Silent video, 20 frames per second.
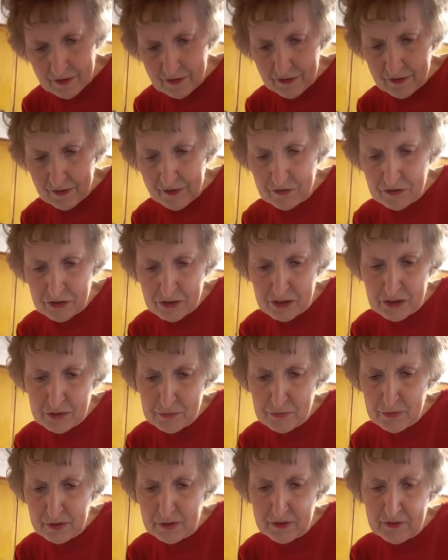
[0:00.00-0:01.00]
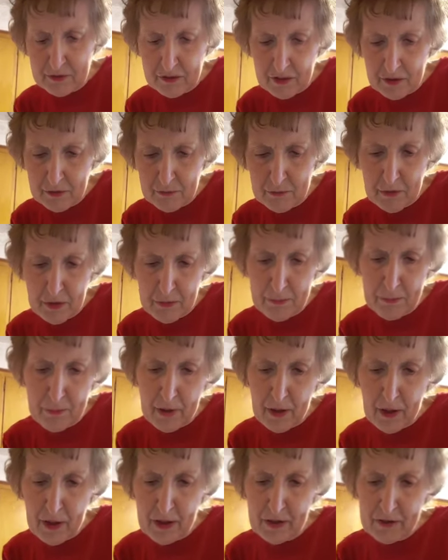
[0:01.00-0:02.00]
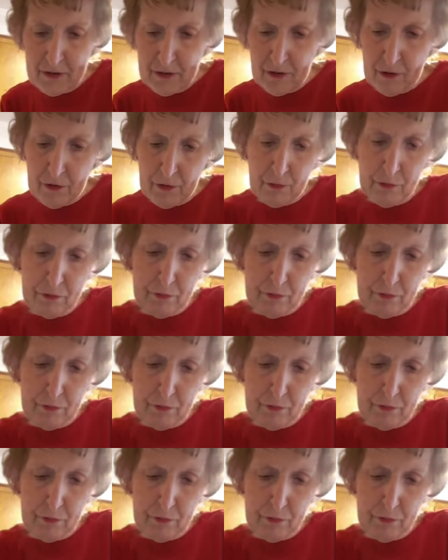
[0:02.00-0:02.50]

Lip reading: I'm just mixing up my pie dough.